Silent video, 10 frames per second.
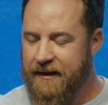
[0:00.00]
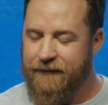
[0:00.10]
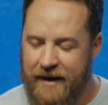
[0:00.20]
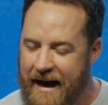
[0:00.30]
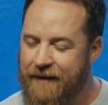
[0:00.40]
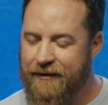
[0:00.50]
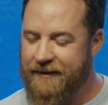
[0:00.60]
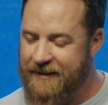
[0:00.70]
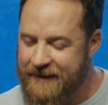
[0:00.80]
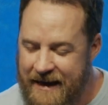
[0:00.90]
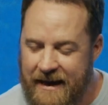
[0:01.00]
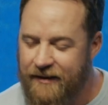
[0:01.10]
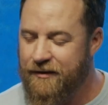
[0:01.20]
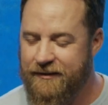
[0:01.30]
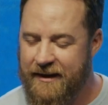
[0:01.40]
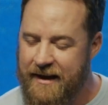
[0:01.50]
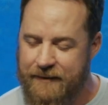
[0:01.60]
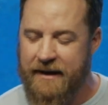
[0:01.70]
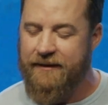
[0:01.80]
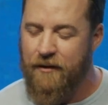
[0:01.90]
And if you haven't, today is your
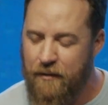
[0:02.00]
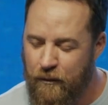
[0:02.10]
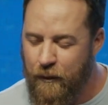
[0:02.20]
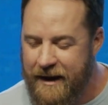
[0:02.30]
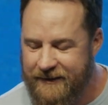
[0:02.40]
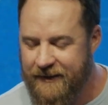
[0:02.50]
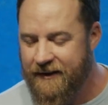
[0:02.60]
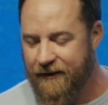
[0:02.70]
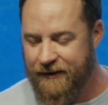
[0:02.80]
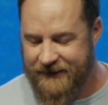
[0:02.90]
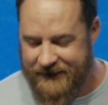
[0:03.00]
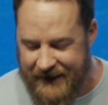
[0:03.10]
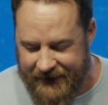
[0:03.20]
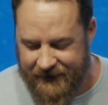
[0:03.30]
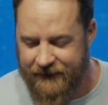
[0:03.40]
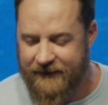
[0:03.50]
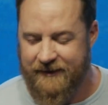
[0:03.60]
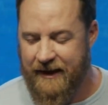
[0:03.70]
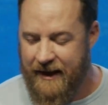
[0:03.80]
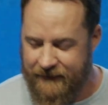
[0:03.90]
day, man. Don't waste another second of
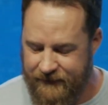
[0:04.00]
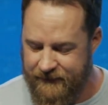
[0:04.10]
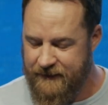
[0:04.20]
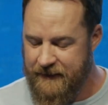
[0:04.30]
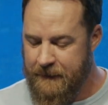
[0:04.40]
this life.